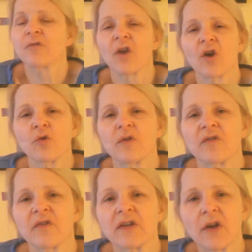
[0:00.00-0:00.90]
So
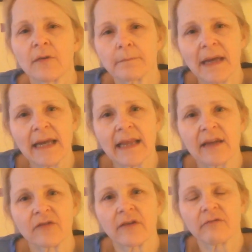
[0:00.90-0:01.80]
she told me
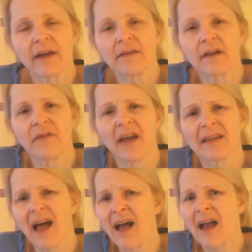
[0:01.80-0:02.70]
that she's read stuff
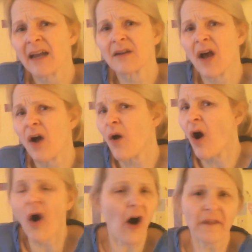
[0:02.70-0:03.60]
online,
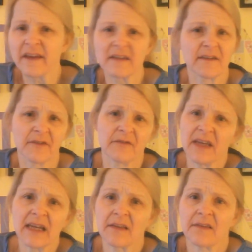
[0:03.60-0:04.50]
all these different
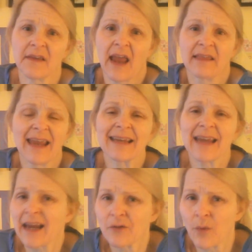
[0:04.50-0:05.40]
vegans saying they
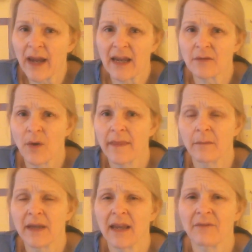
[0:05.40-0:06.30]
gained weight when
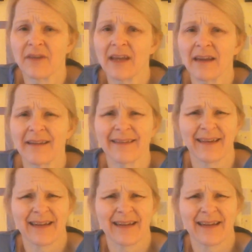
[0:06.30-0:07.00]
they became vegans.